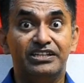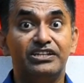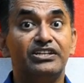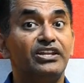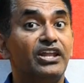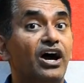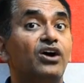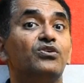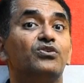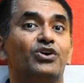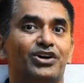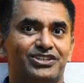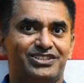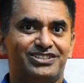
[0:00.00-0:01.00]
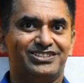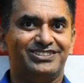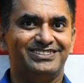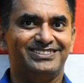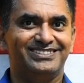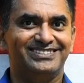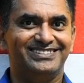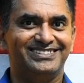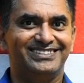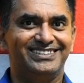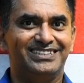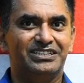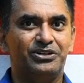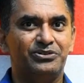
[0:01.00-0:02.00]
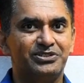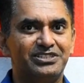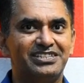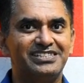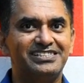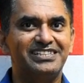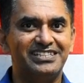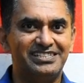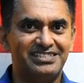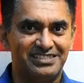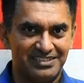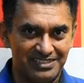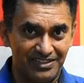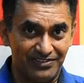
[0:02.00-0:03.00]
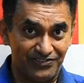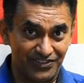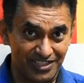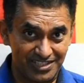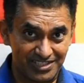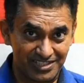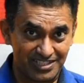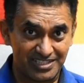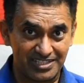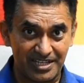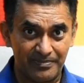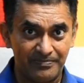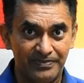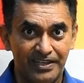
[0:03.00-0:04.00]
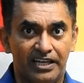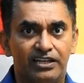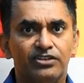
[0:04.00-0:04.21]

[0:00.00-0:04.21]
Now what? Now this is the first step.